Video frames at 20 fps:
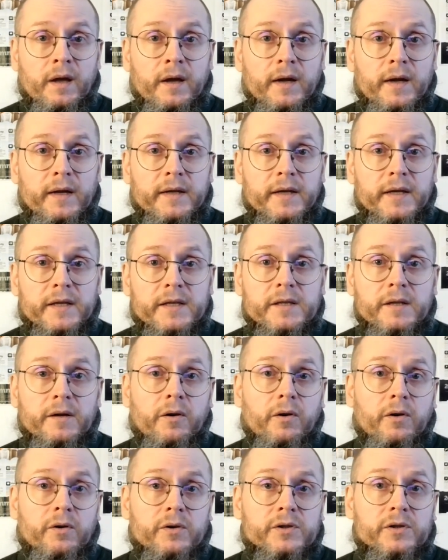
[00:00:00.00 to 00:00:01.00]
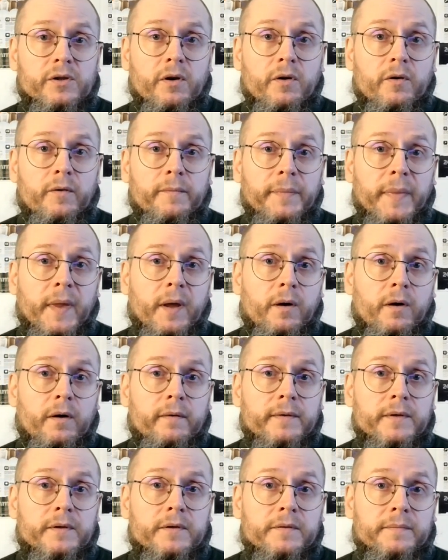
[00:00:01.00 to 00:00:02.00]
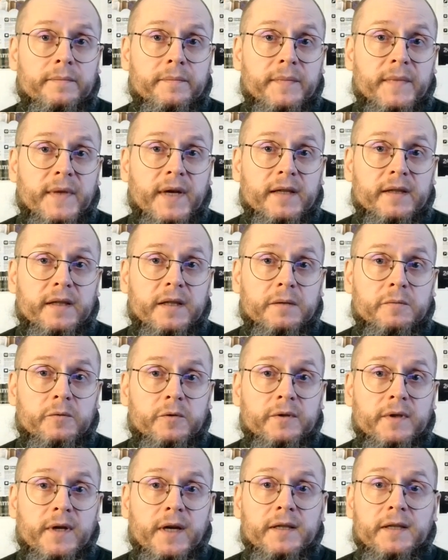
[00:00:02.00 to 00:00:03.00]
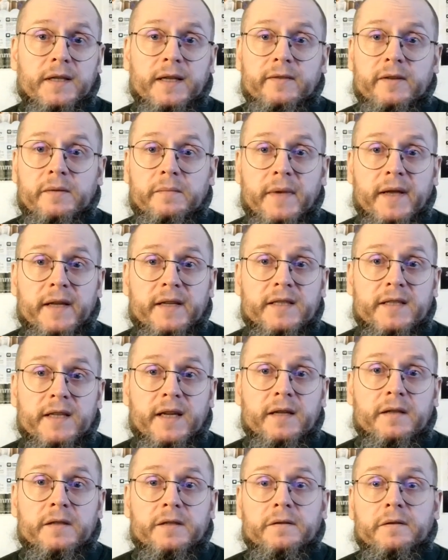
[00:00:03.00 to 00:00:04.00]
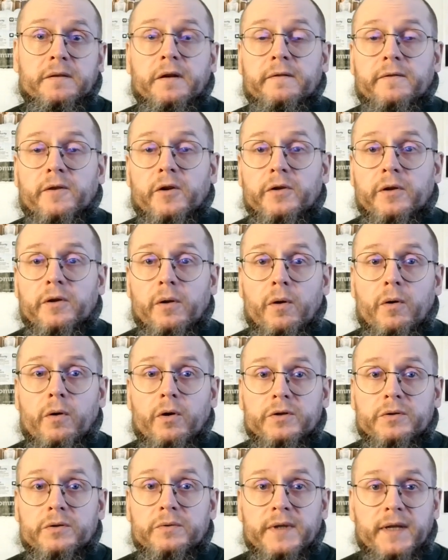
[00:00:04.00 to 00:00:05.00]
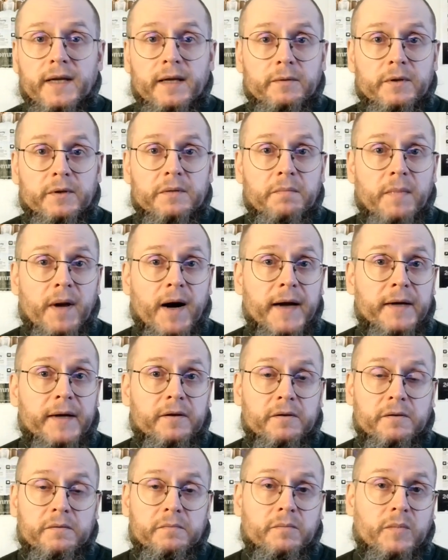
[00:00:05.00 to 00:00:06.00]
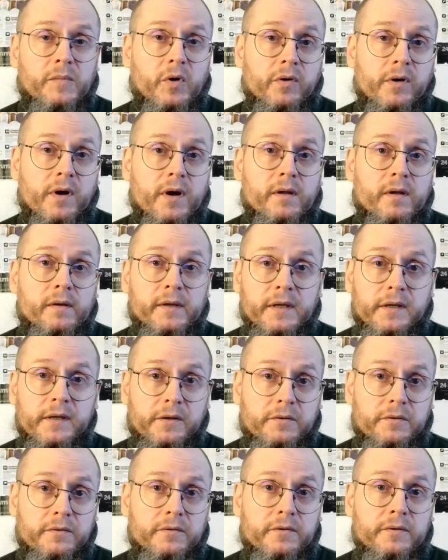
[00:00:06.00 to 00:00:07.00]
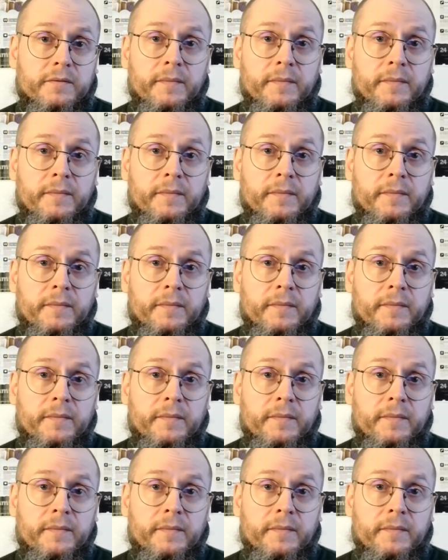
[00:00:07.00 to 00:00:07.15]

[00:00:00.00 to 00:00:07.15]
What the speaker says: It is also obvious that it would not even make sense for the law to deal with minor moral issues,